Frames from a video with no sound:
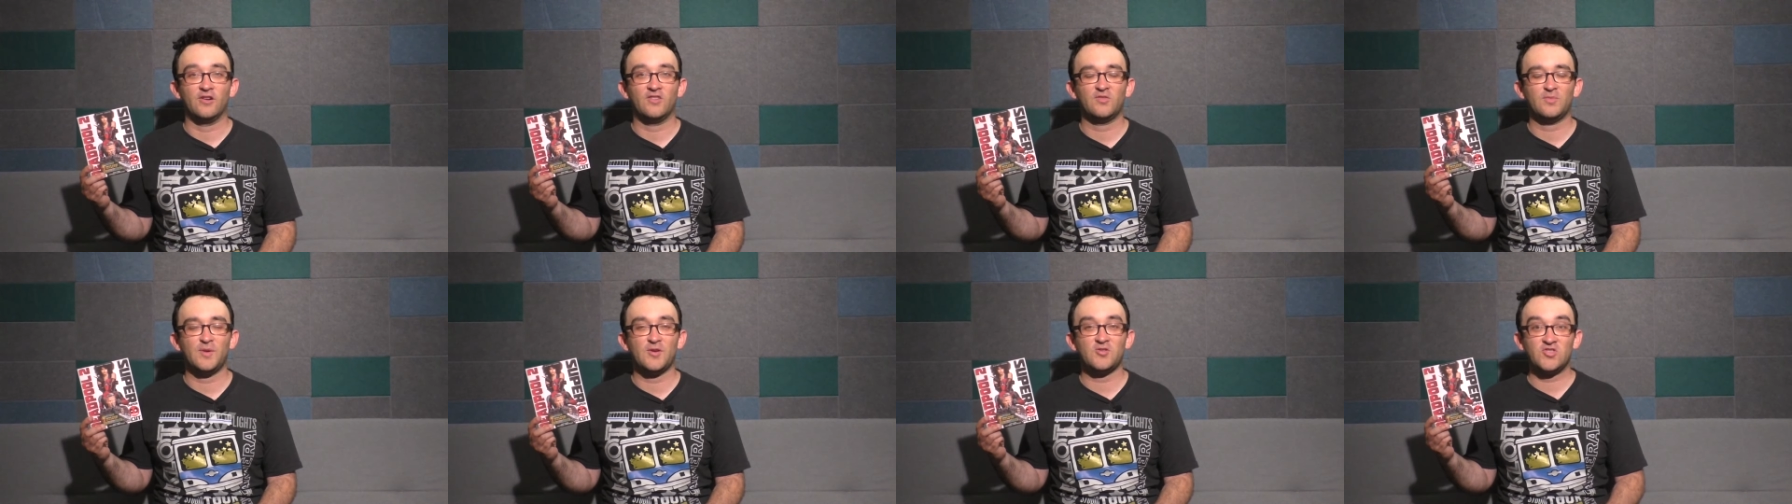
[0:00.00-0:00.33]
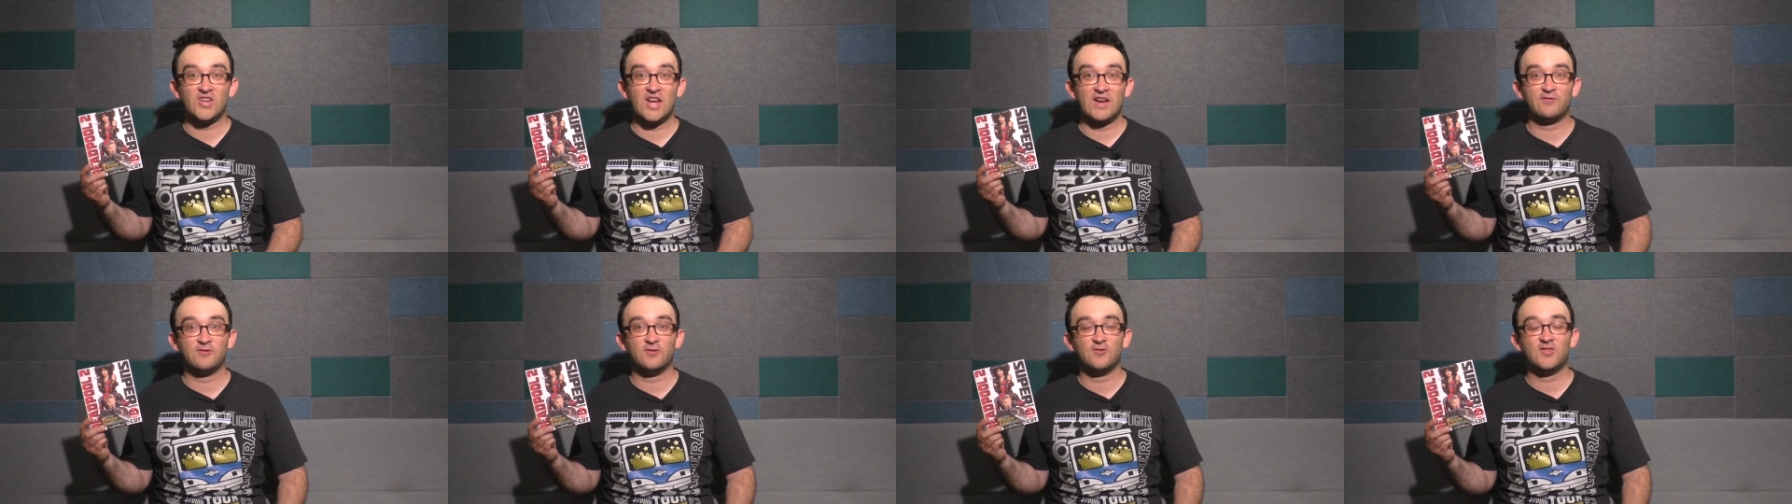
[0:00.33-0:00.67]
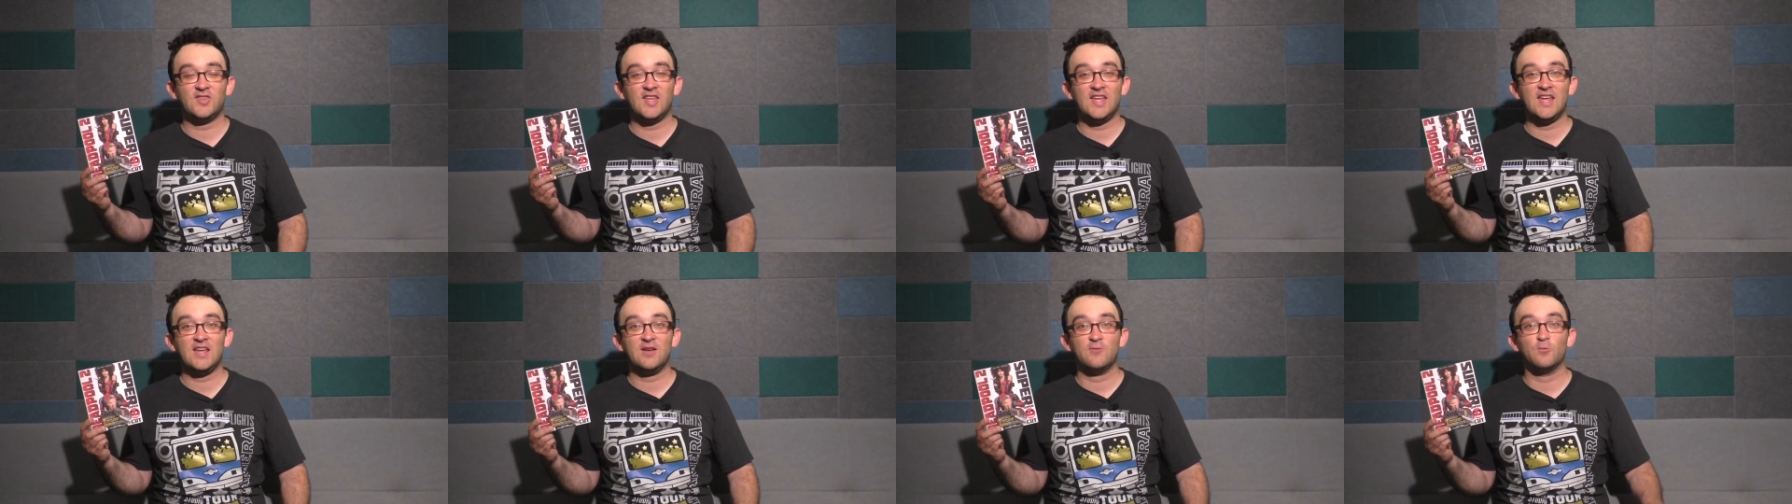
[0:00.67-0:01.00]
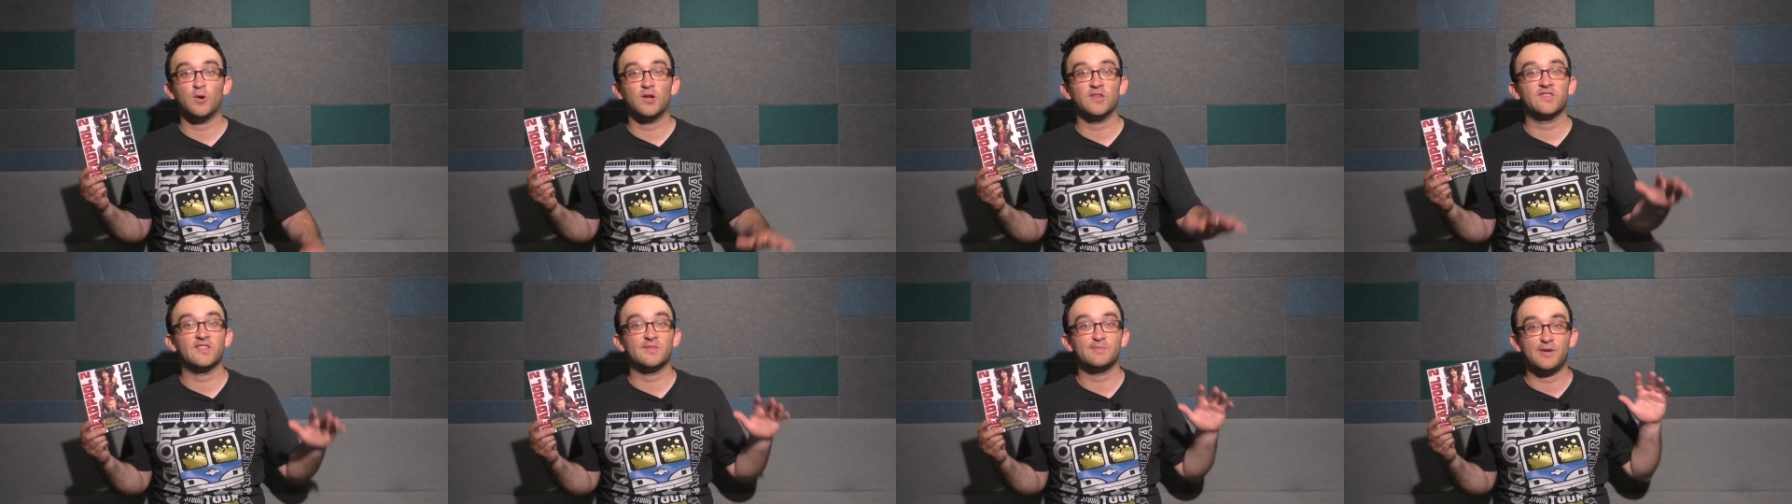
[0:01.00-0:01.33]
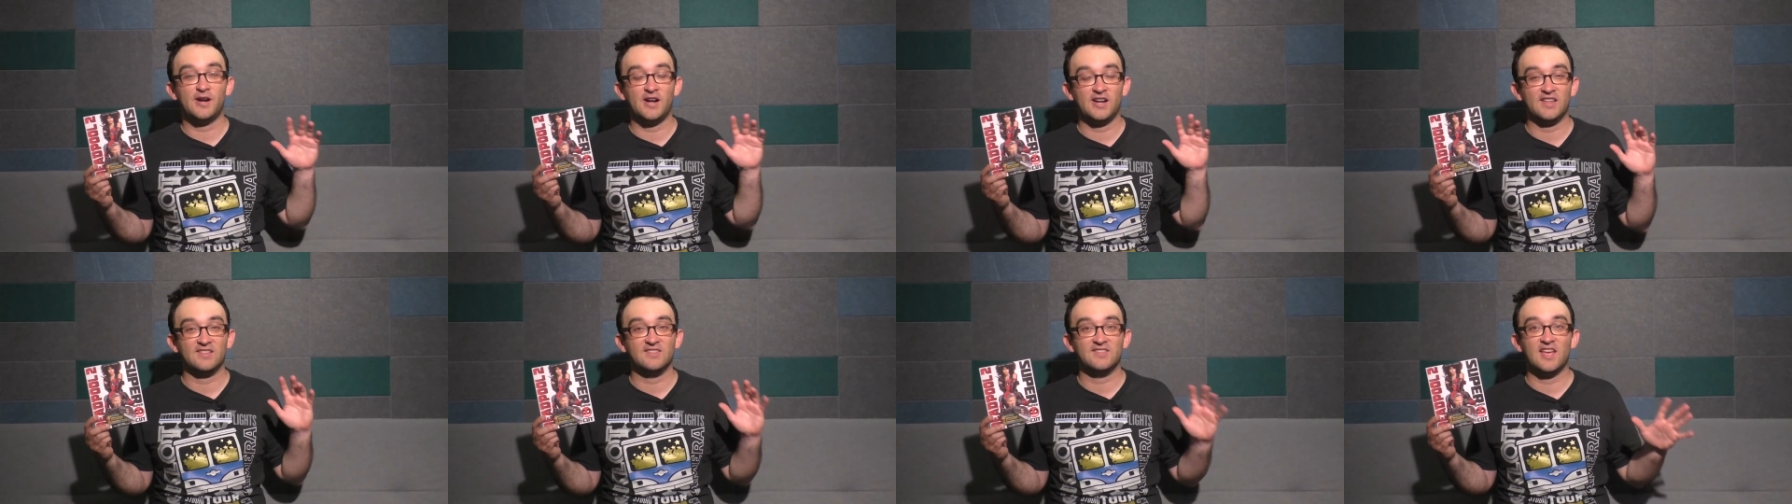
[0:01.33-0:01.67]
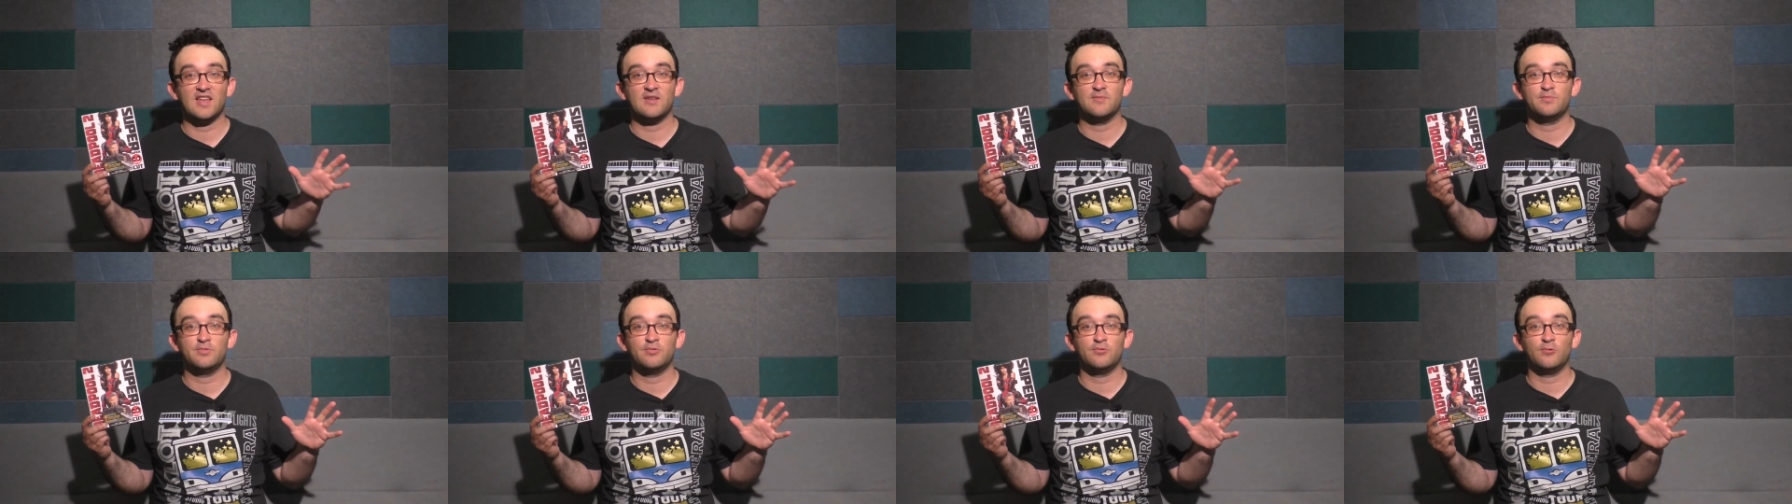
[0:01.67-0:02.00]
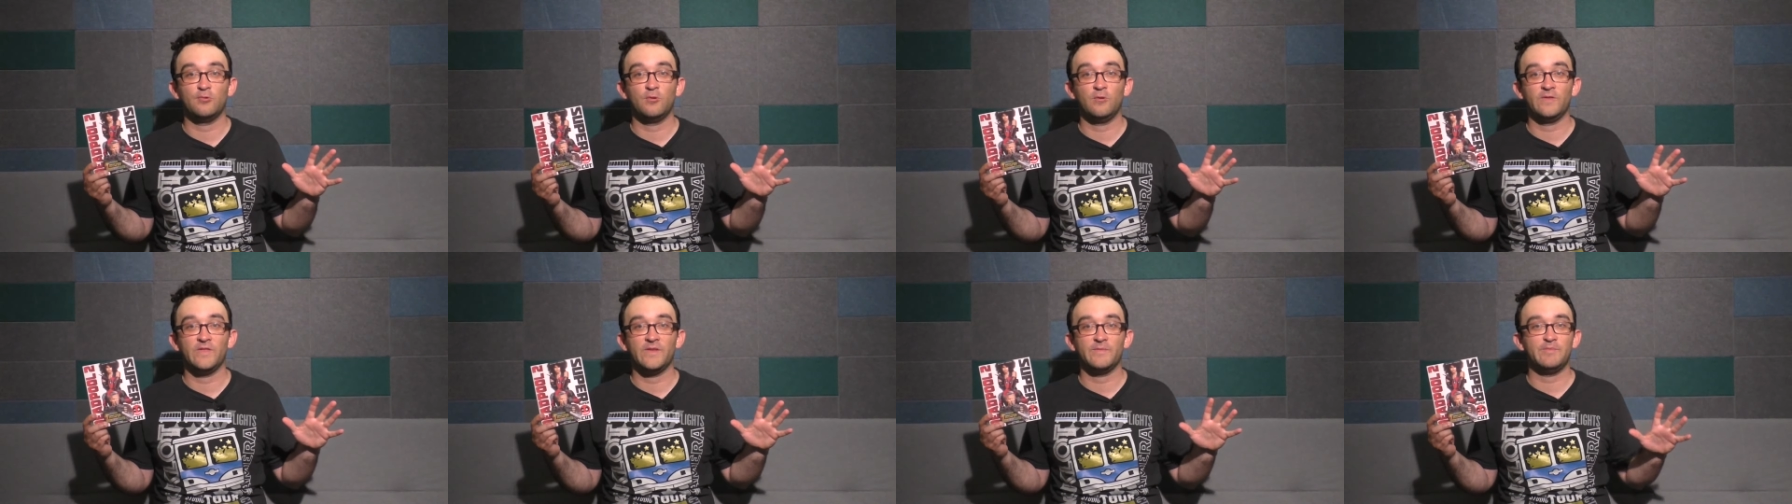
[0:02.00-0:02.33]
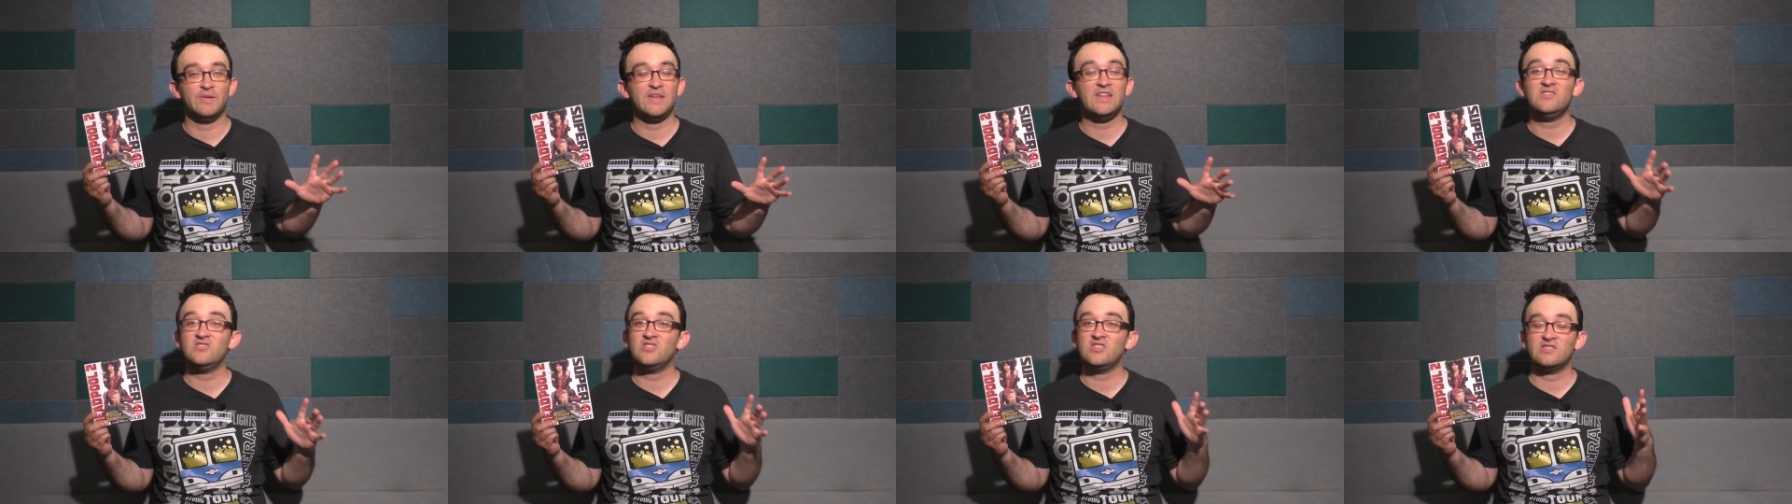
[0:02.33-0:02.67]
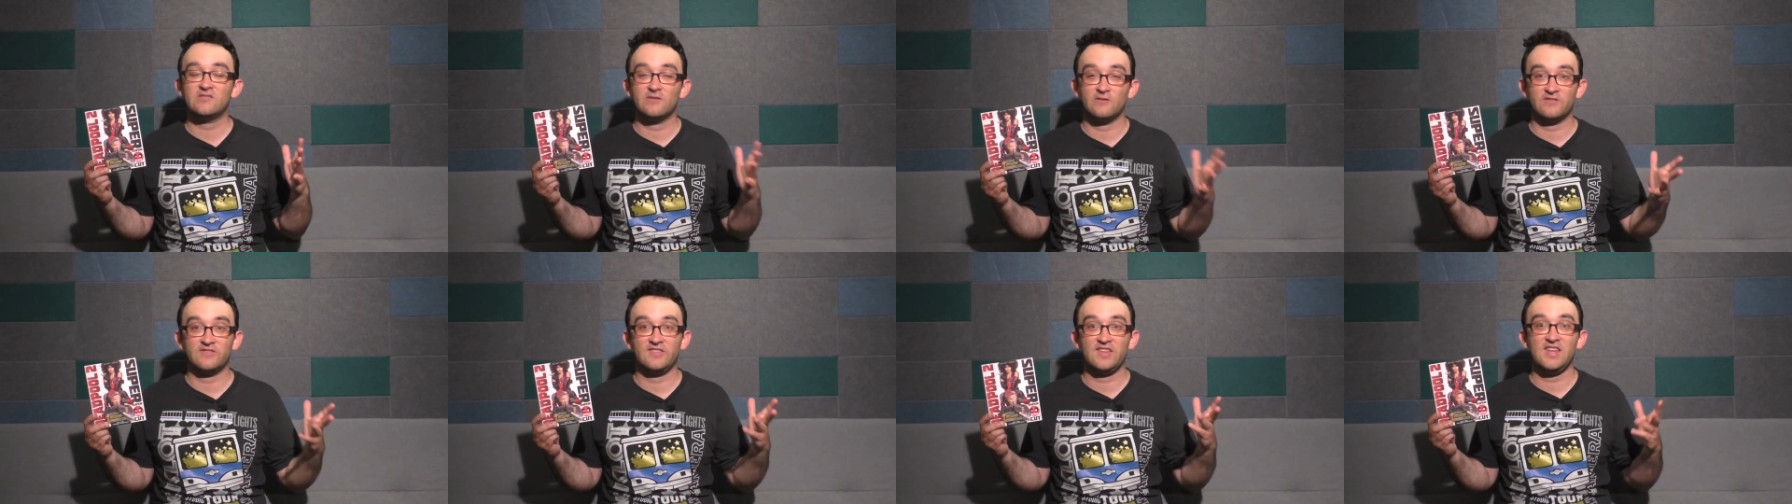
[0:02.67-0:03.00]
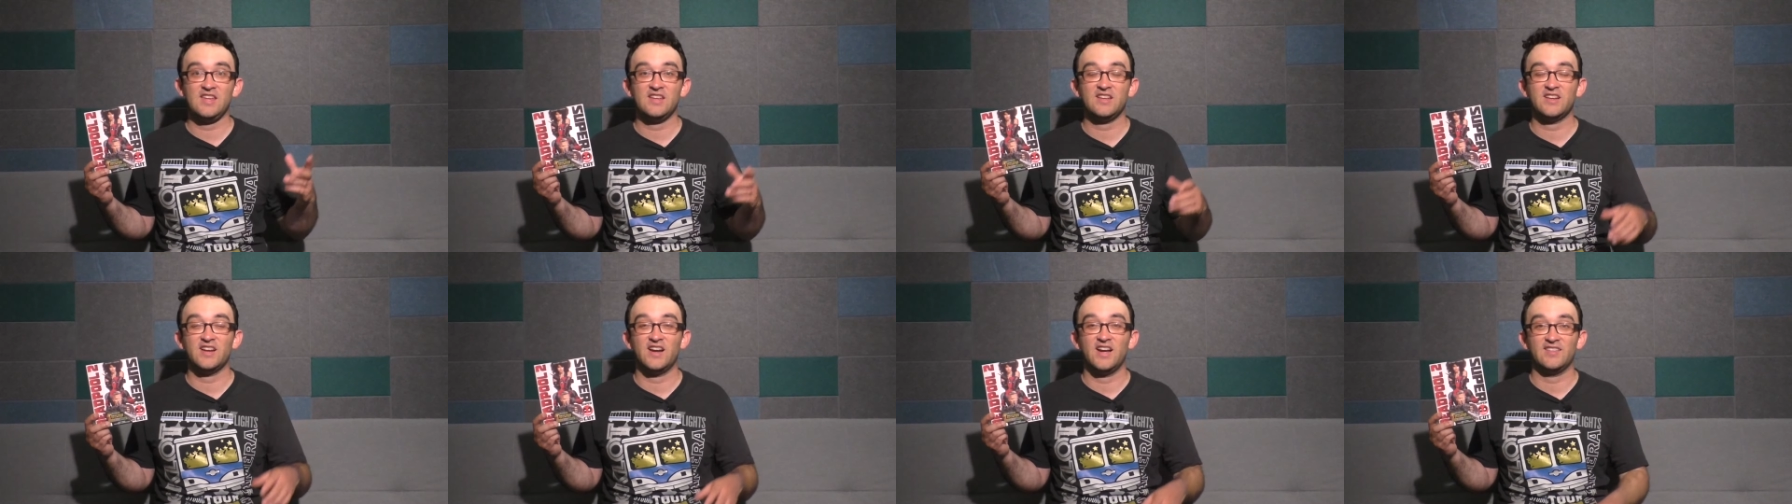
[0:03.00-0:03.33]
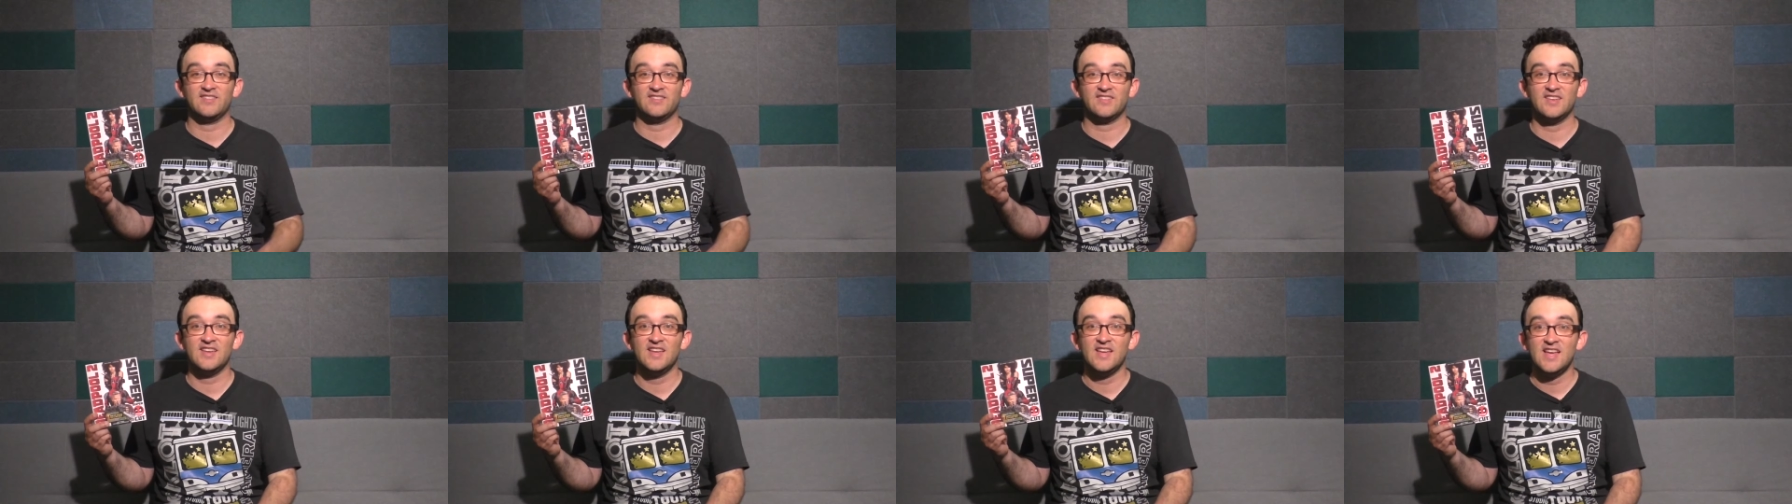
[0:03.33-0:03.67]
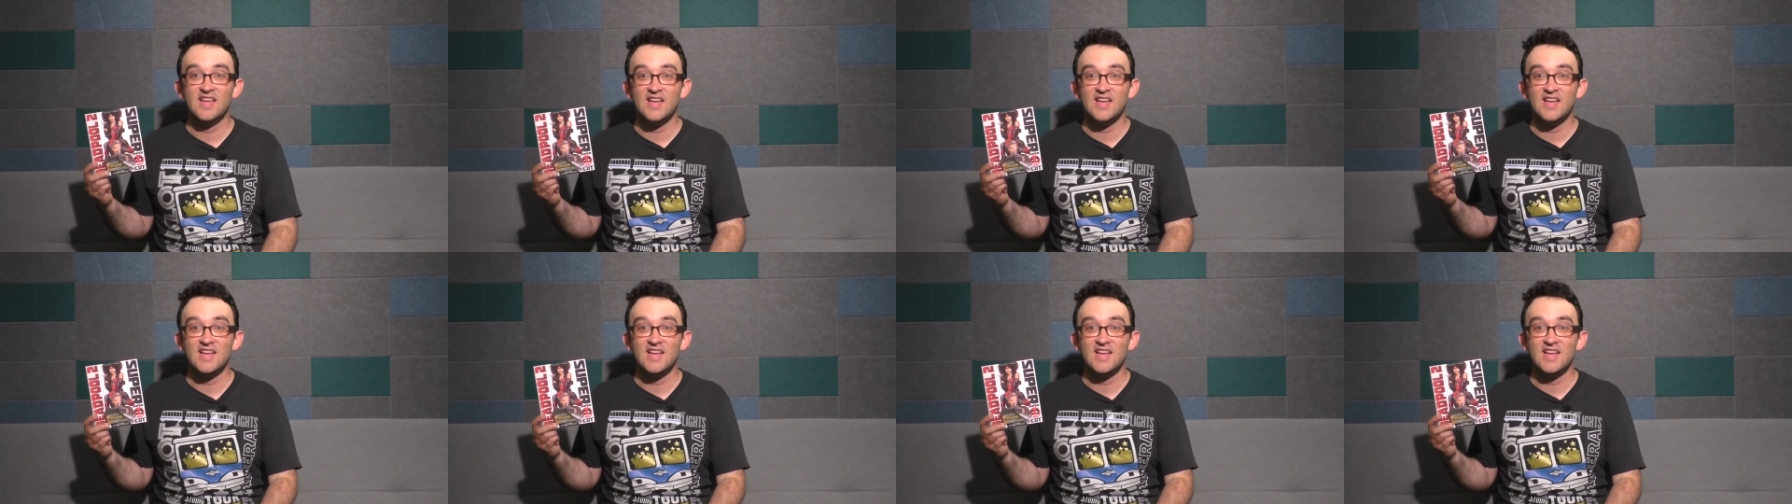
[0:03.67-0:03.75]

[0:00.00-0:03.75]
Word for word: especially after seeing Once Upon a Deadpool, the P G thirteen cut.